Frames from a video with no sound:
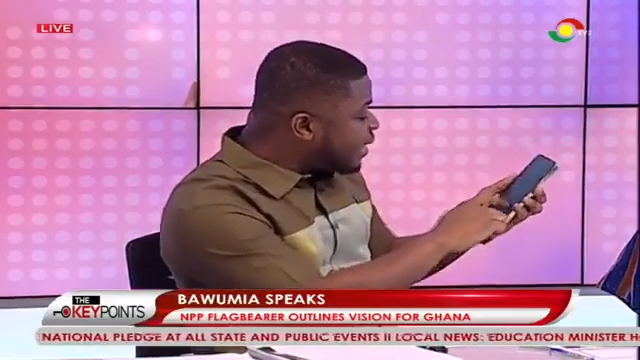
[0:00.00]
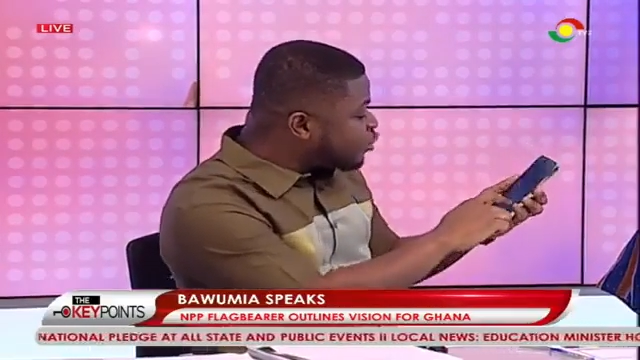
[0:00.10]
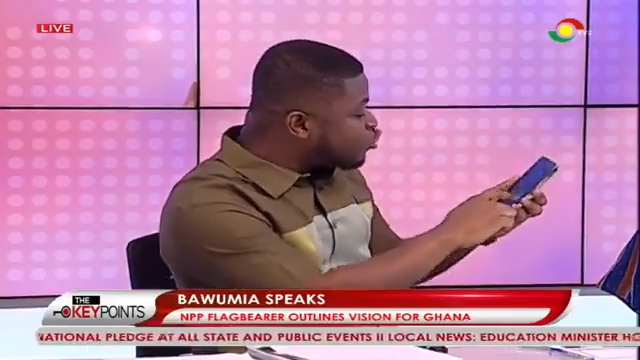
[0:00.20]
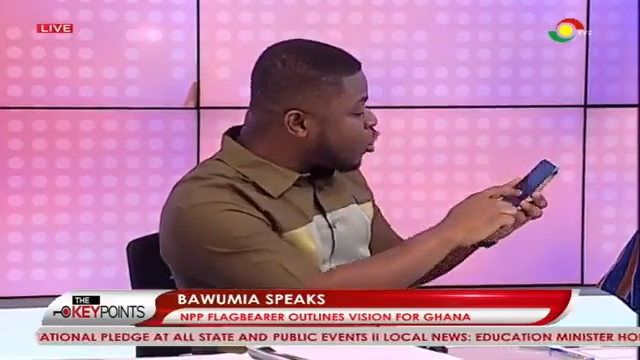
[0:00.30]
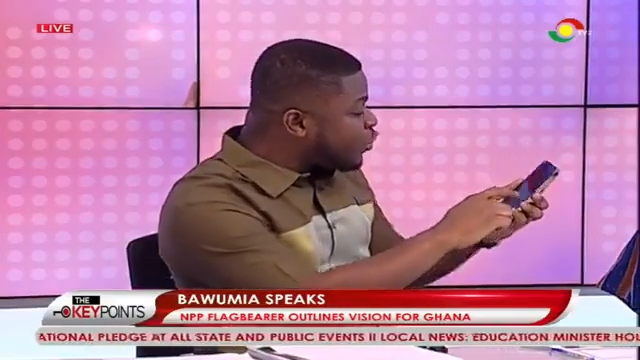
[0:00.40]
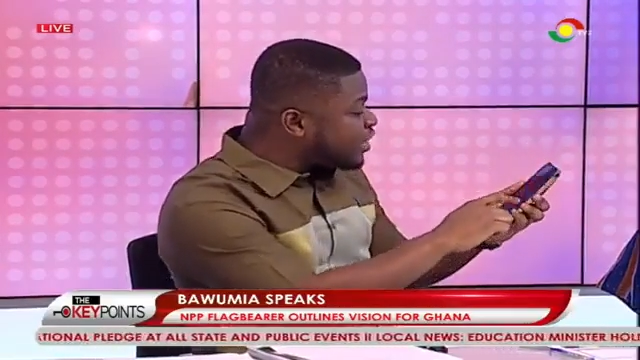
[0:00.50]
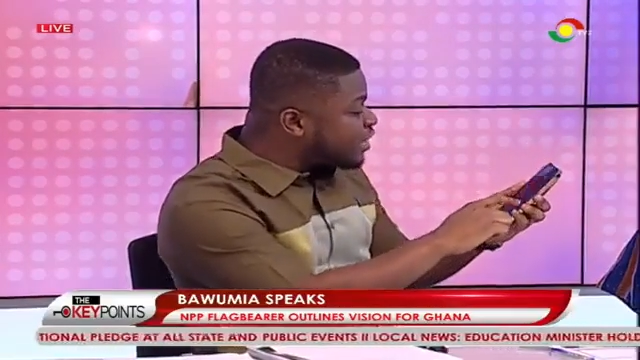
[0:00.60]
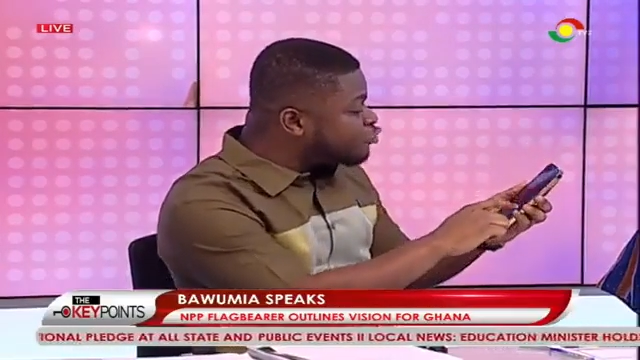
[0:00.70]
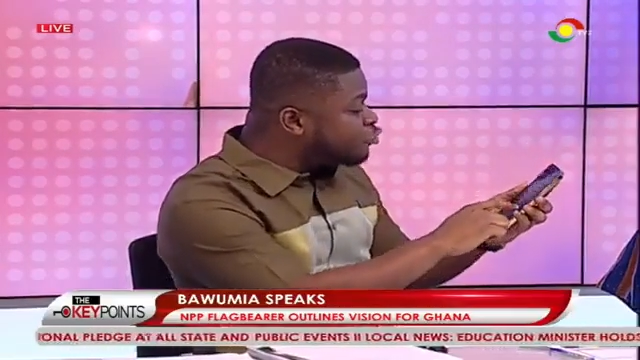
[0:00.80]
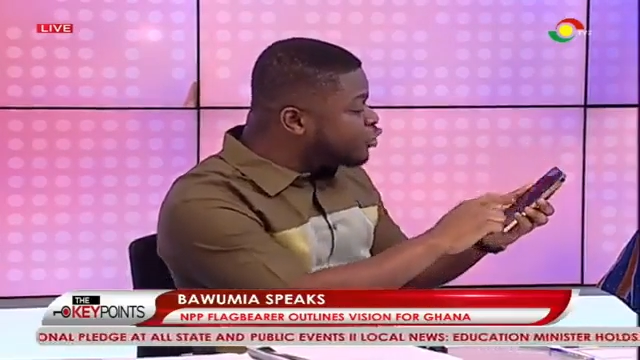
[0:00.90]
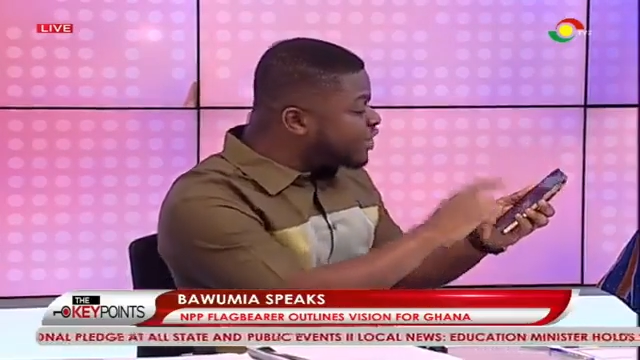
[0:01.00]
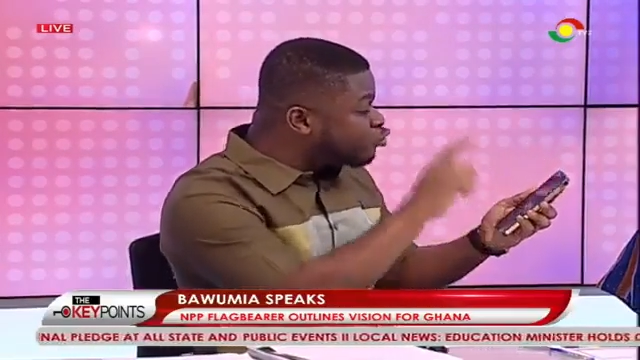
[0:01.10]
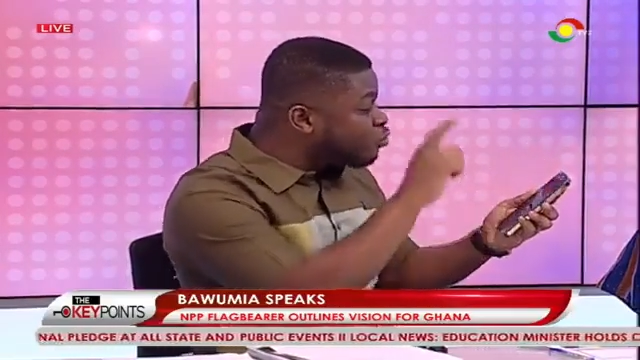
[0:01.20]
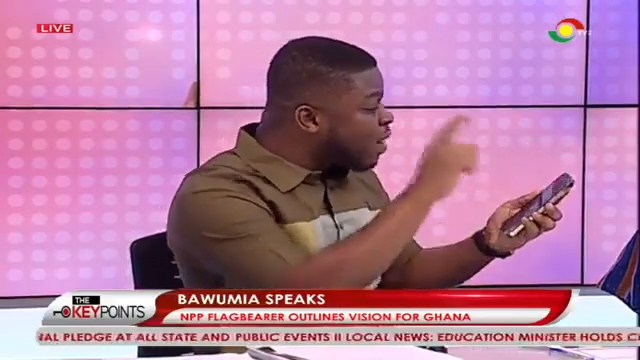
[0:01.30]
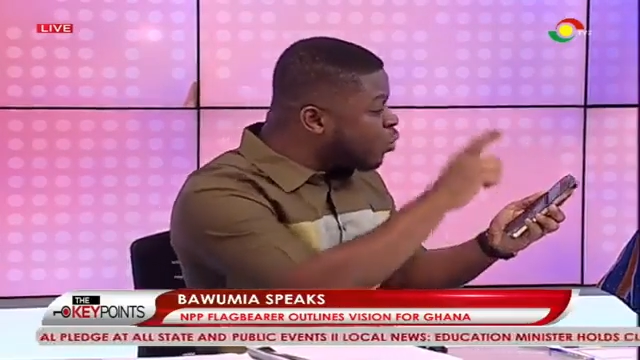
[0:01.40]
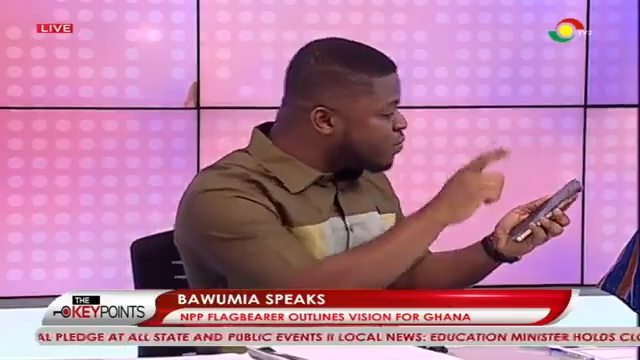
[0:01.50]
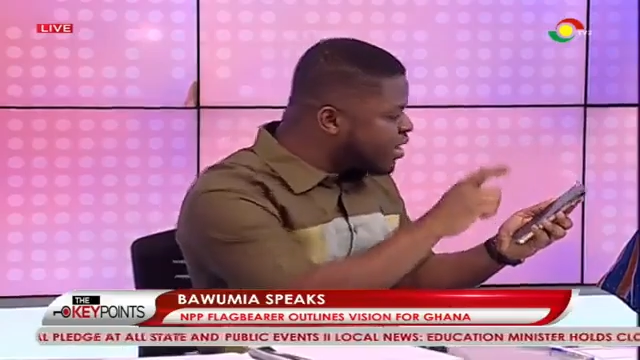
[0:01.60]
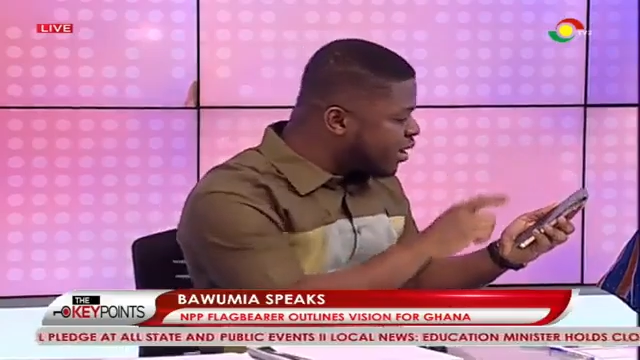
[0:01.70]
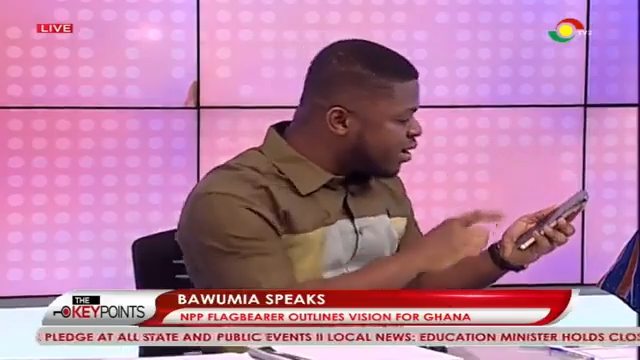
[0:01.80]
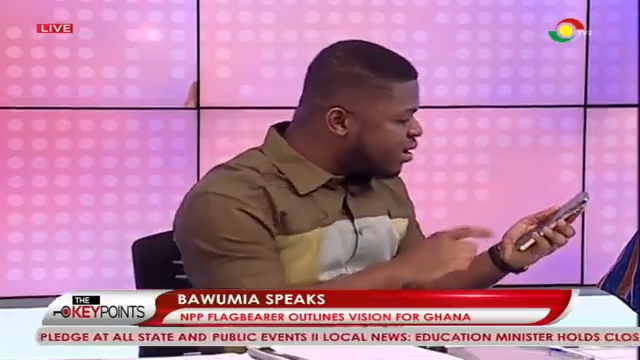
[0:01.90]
This story is attributed to Bawumia.